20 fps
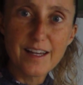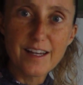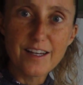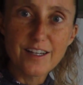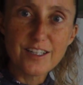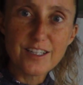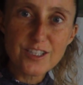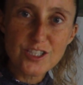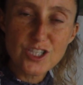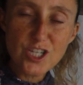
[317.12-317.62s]

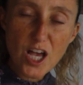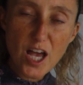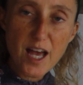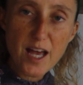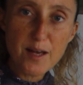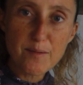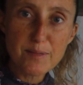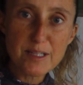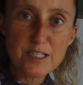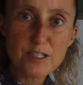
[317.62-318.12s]
Good
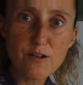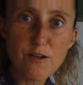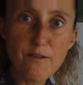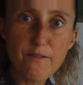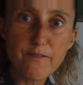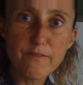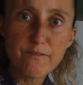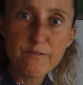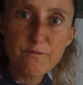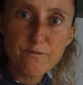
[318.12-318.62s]
job. It's
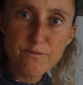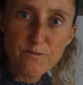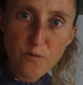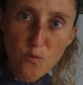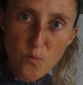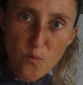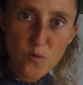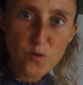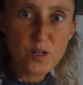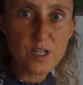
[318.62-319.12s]

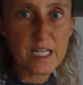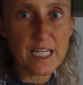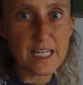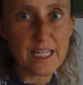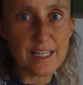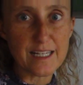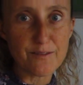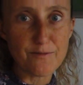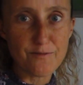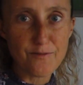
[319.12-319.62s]

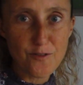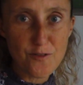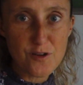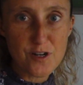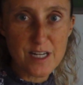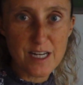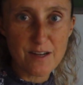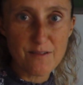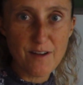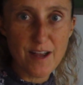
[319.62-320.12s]
40.
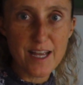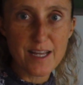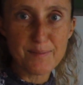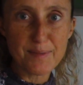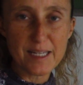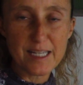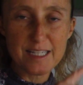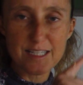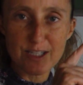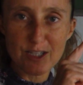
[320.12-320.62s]
40, right?
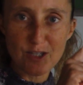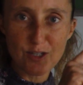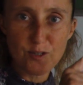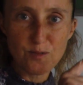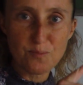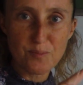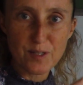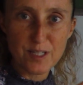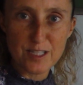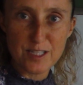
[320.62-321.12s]
Because 2
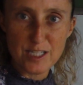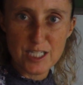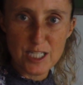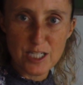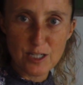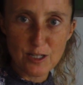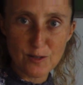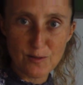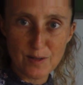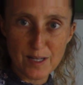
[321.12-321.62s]
plus
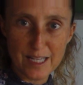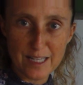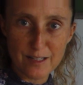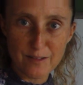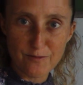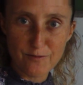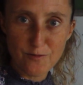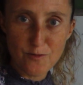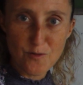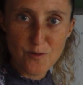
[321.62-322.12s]
2 is
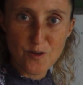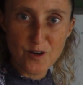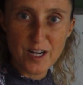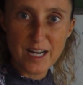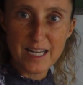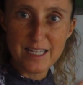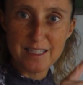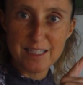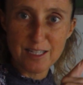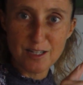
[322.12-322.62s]
4
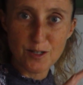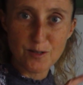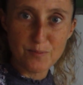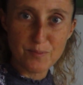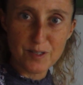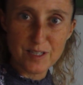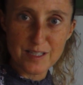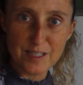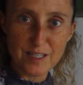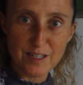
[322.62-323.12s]
and 0
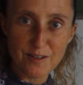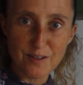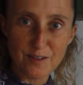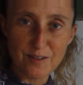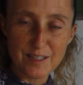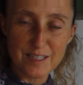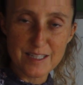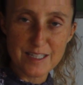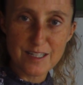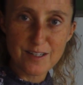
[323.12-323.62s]
plus 0
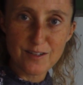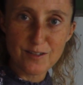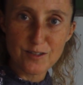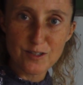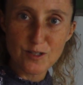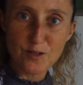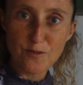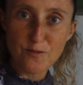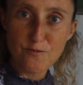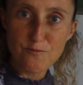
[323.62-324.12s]
is 0.
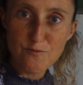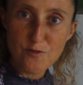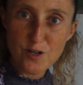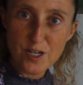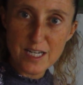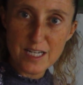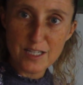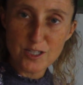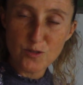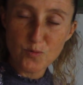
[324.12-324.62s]
So
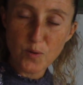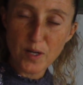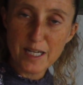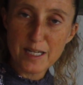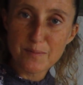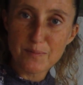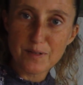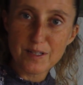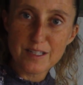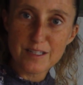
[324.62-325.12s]
40. 20
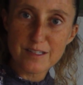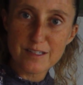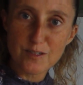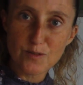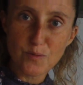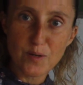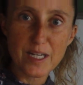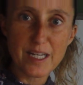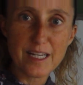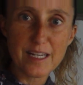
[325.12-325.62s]
plus
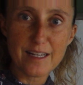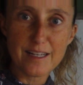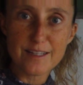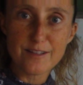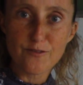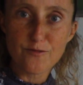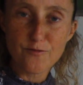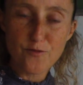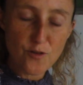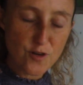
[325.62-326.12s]
20 is
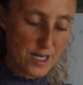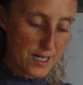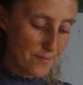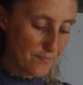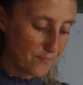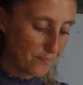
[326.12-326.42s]
40.